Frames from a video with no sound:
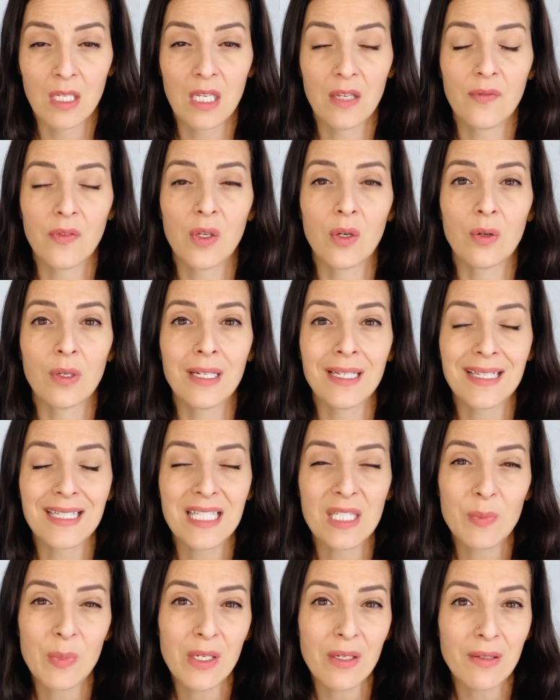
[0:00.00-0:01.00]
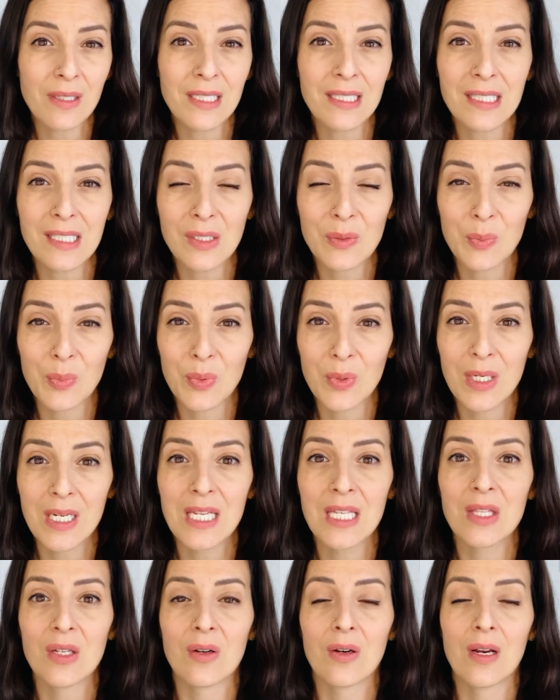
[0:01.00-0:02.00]
If you're an experienced
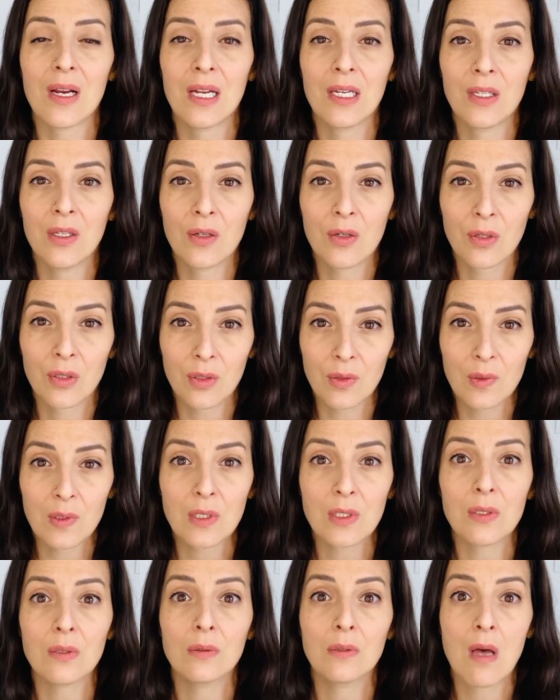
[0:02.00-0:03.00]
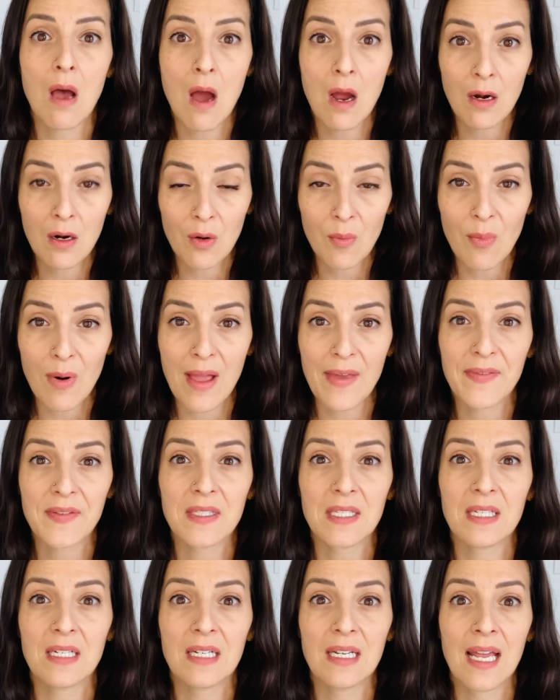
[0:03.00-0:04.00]
breather and you're used to longer breaths
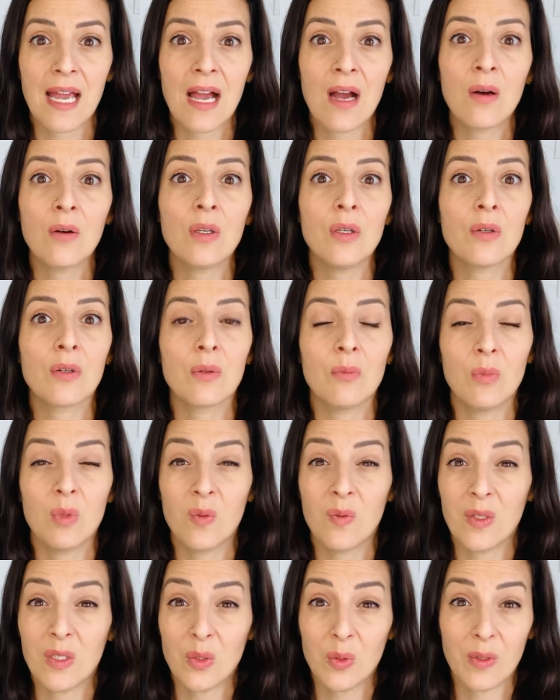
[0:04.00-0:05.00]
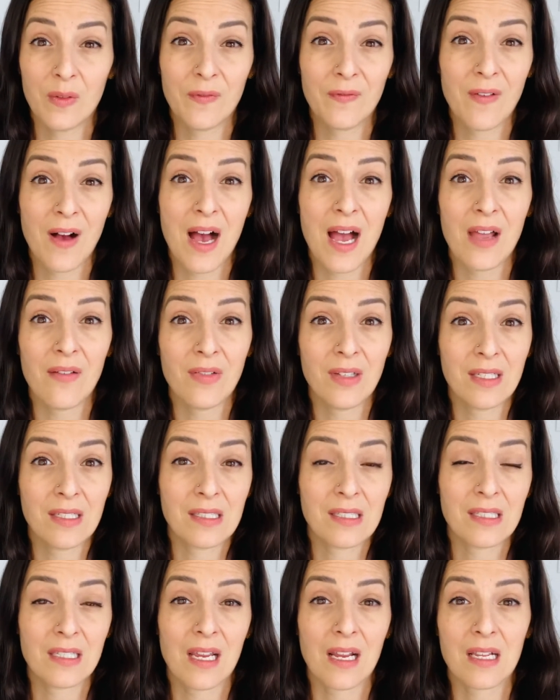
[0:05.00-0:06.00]
in and out, you can move it to a 5 and a
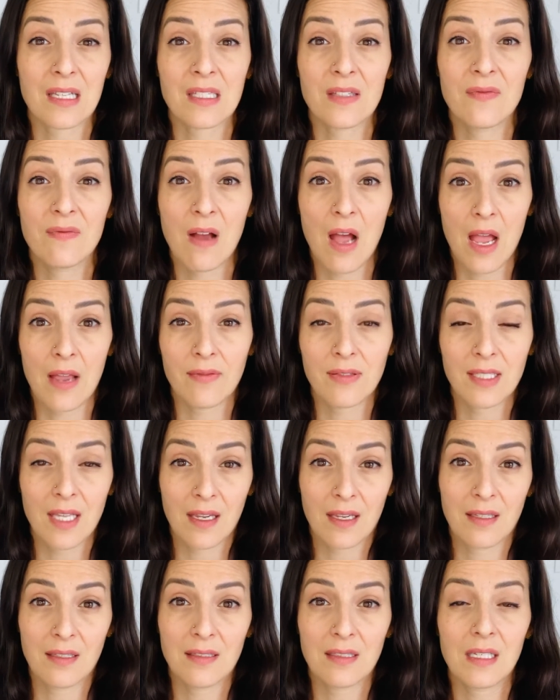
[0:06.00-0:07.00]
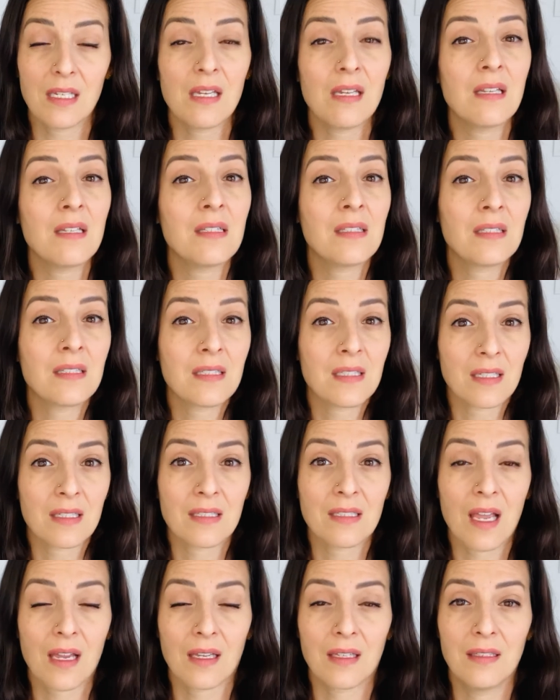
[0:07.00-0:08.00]
6. 5 seconds in, 6
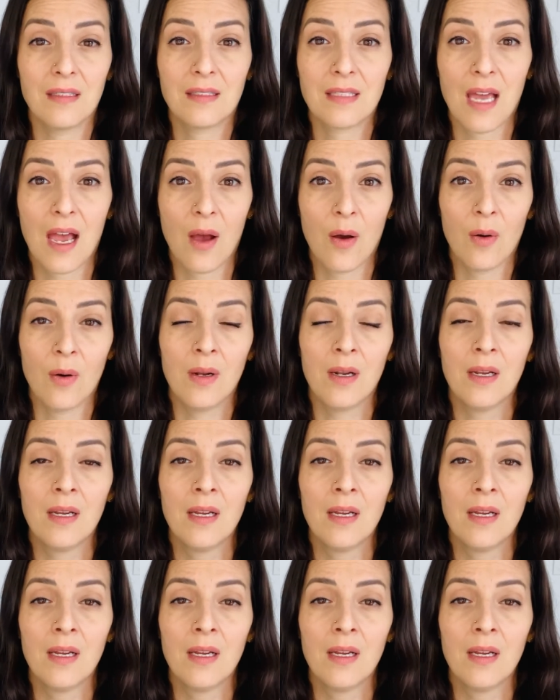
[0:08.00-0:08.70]
seconds out.